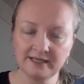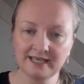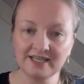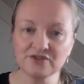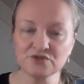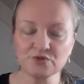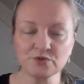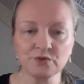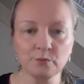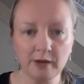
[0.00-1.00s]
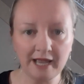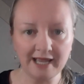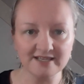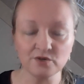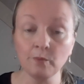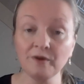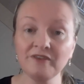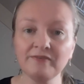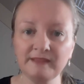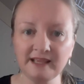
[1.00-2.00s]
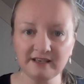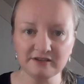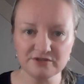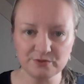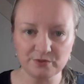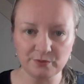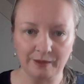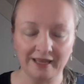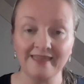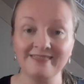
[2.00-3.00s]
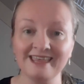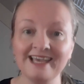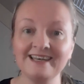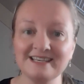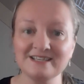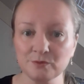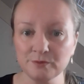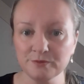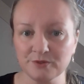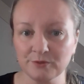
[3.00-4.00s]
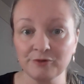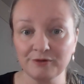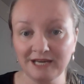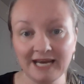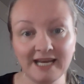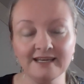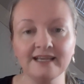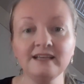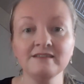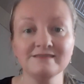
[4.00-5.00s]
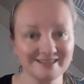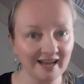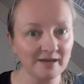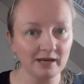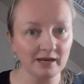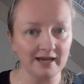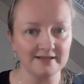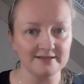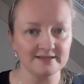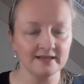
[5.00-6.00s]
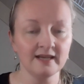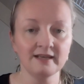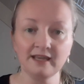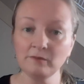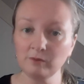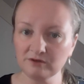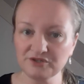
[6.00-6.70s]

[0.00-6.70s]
in a certain way. So we think a certain way, and that is also creating timelines. They want to